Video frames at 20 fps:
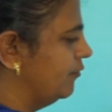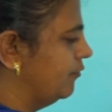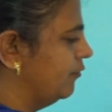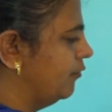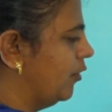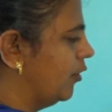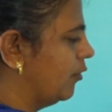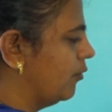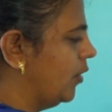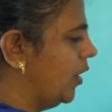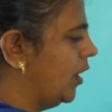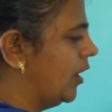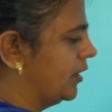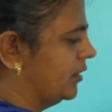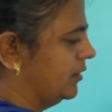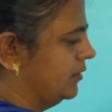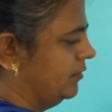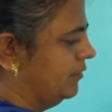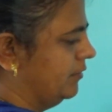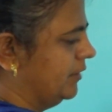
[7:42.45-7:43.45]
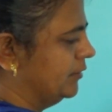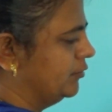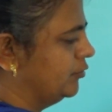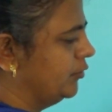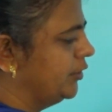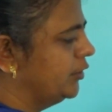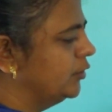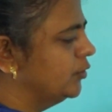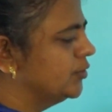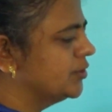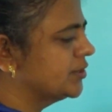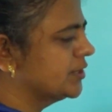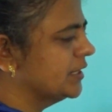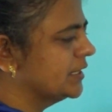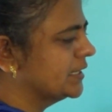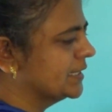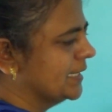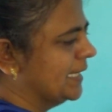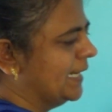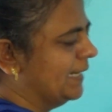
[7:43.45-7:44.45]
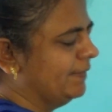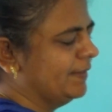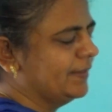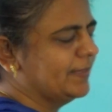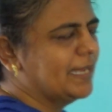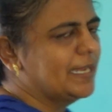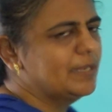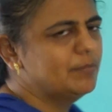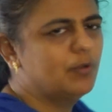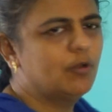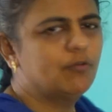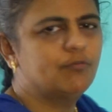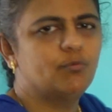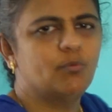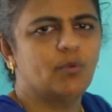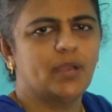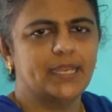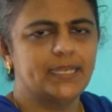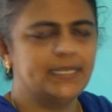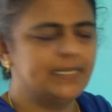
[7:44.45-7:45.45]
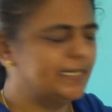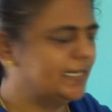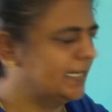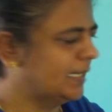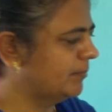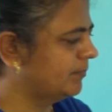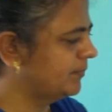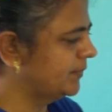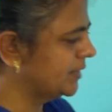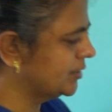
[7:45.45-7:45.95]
For what? To use it at the time of winding up.